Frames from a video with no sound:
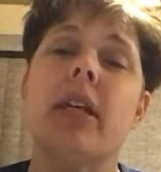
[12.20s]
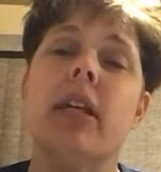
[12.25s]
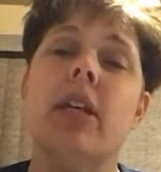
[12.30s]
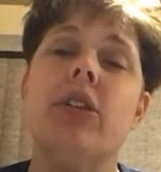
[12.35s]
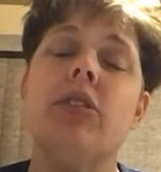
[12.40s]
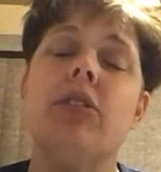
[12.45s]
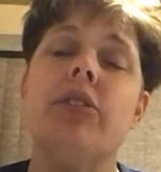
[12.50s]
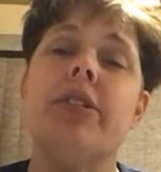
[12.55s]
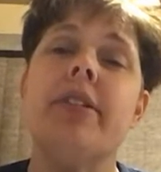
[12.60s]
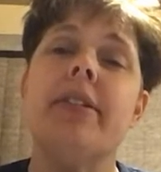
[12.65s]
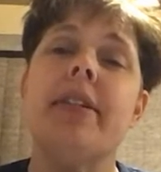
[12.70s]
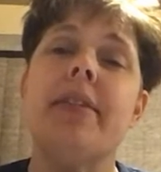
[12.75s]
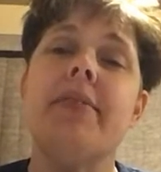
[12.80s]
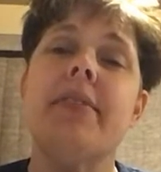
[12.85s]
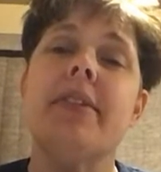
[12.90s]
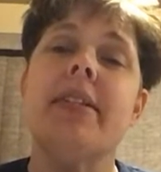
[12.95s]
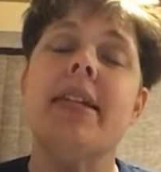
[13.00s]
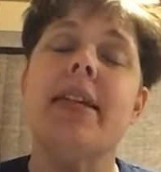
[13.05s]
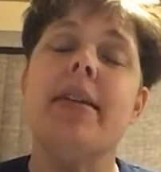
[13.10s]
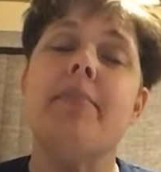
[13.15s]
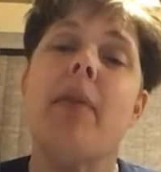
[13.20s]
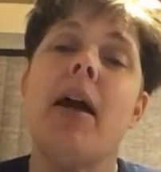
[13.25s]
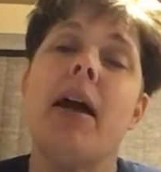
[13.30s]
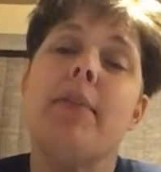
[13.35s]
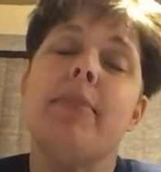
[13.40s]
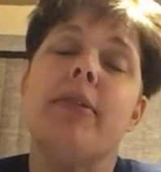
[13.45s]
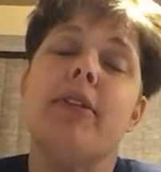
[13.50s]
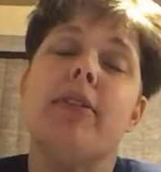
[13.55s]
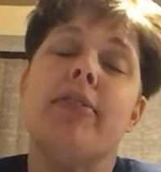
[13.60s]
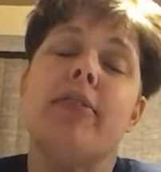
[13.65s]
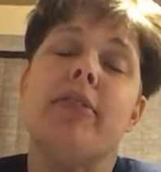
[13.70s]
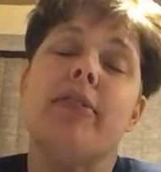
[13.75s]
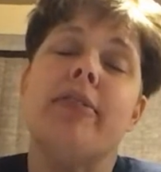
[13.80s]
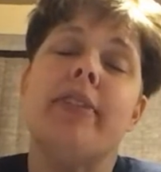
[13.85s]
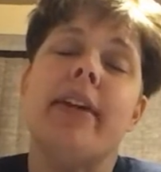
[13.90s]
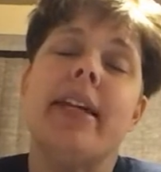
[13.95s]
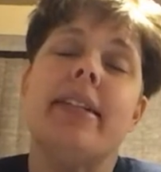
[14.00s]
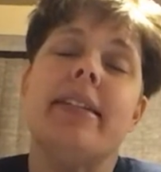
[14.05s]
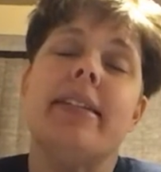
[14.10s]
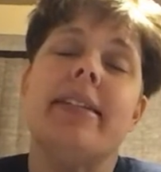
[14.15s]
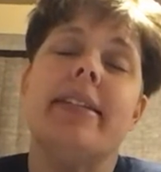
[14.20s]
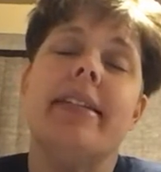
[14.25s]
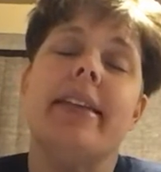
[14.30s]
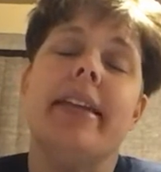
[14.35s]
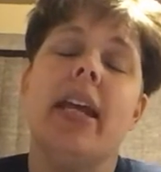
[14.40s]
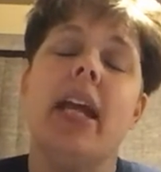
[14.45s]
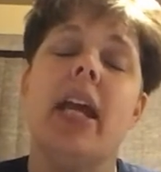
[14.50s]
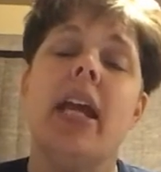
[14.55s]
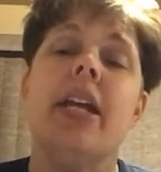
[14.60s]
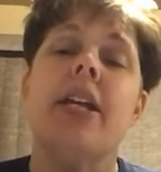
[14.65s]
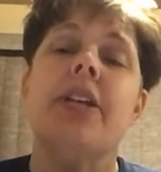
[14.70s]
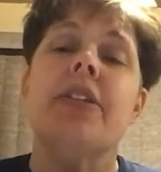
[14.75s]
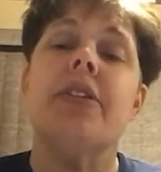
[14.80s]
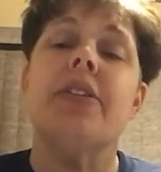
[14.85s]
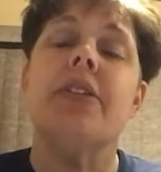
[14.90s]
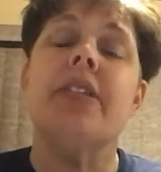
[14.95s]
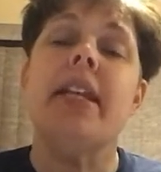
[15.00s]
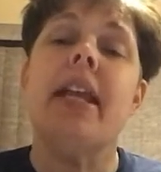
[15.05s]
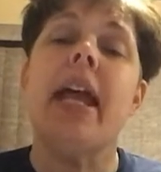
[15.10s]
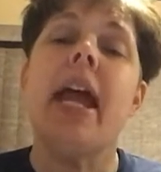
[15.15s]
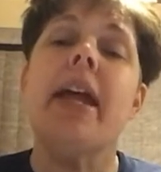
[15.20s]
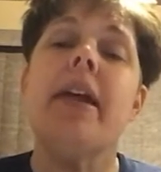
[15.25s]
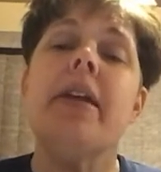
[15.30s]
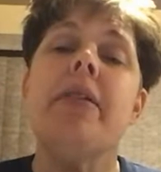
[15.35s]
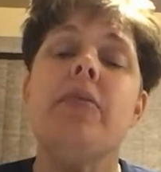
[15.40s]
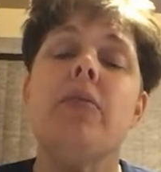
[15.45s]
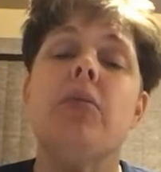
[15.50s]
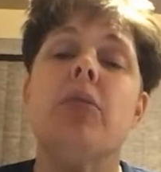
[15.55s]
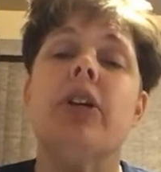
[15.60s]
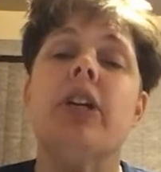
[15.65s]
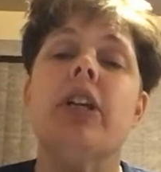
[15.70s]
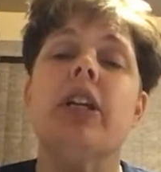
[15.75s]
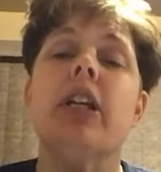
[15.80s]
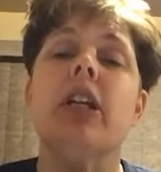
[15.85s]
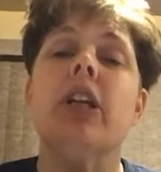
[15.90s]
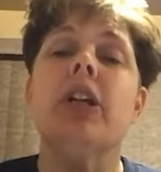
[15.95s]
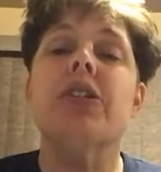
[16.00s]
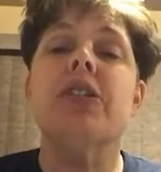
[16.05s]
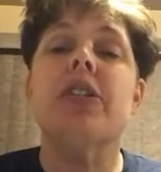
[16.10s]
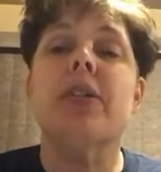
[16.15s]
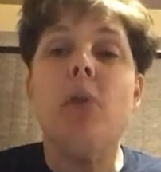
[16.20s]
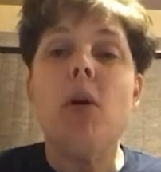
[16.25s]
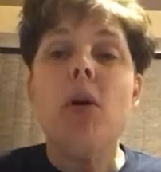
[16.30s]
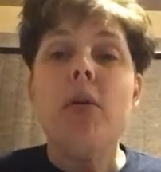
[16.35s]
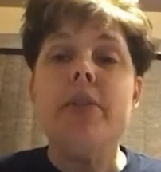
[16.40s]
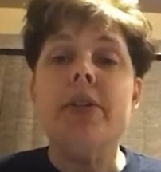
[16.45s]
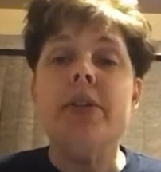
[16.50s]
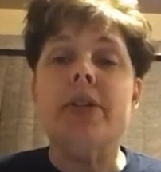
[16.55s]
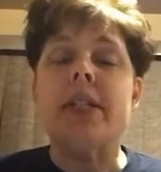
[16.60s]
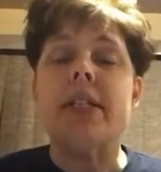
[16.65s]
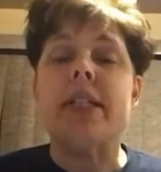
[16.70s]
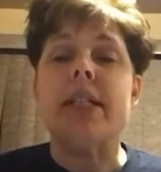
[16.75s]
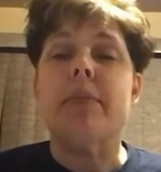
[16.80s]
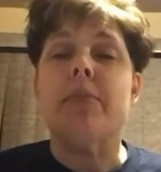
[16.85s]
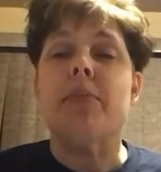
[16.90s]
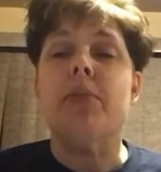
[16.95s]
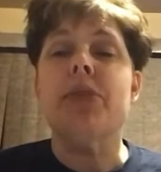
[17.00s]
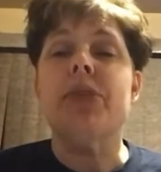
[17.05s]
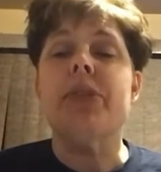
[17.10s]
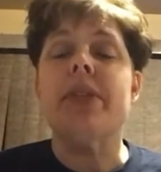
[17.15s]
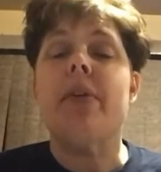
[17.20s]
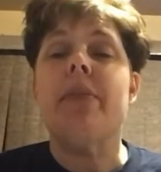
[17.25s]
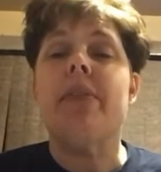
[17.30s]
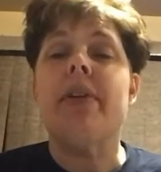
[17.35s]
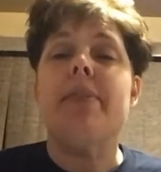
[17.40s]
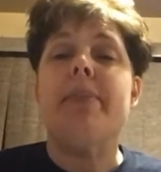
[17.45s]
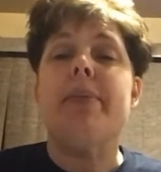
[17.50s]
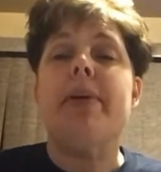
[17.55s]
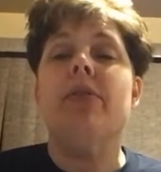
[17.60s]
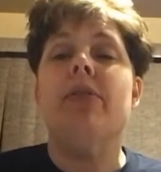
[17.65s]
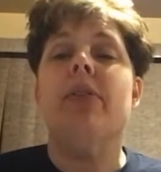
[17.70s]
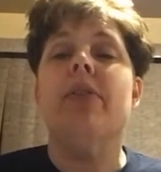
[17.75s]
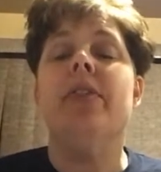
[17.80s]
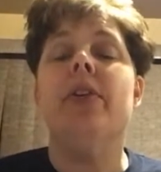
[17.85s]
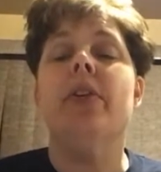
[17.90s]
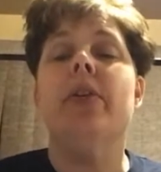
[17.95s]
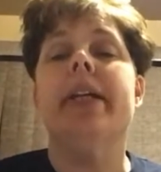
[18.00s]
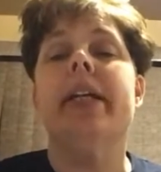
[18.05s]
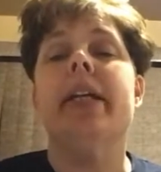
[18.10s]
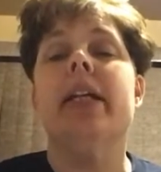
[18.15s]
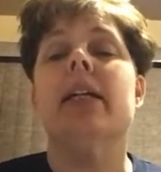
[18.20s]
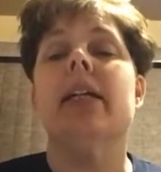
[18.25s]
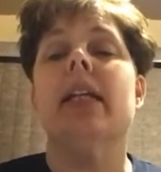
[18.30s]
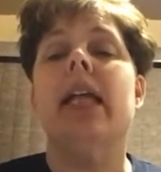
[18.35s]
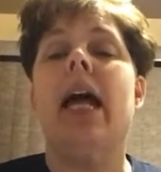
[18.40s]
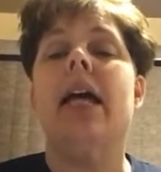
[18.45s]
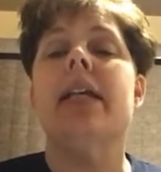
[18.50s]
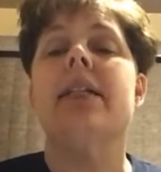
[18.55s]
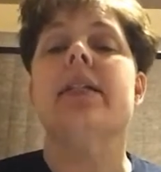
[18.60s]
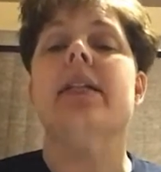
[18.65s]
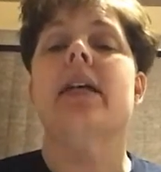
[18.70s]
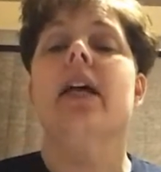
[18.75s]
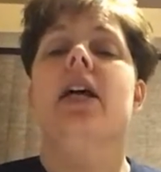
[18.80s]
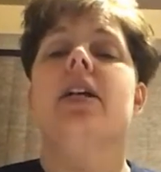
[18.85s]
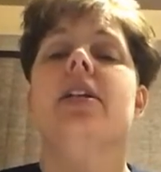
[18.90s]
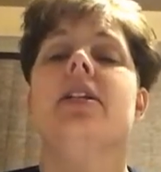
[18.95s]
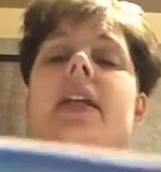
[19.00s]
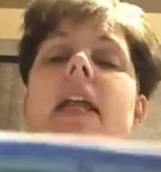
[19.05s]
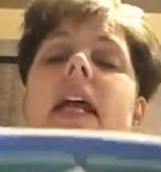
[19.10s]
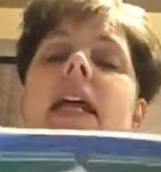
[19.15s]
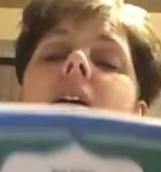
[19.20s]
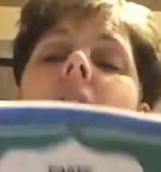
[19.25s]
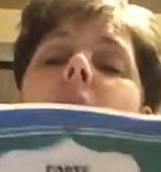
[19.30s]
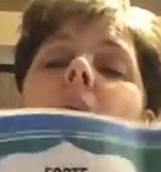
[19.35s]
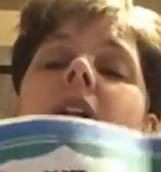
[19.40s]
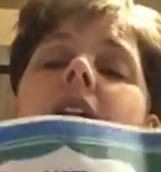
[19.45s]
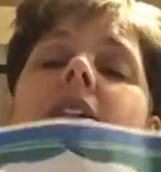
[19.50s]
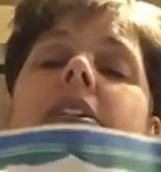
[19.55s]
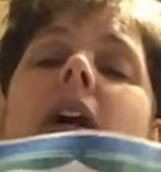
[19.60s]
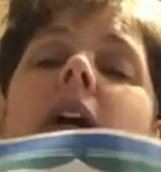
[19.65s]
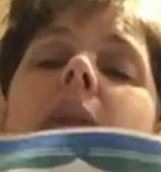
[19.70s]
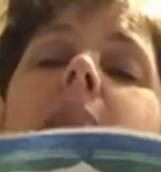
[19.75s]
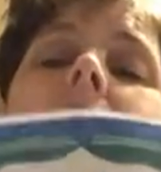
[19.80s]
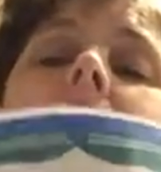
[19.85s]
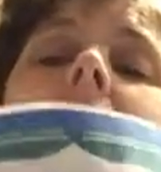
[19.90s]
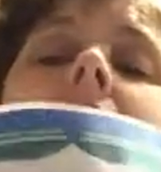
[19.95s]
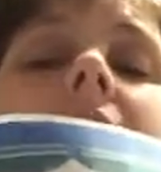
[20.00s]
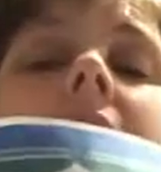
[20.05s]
you'll just have to see my beautiful face. So today we're going to learn some more music symbols that we've been reviewing in class. Today I want to talk about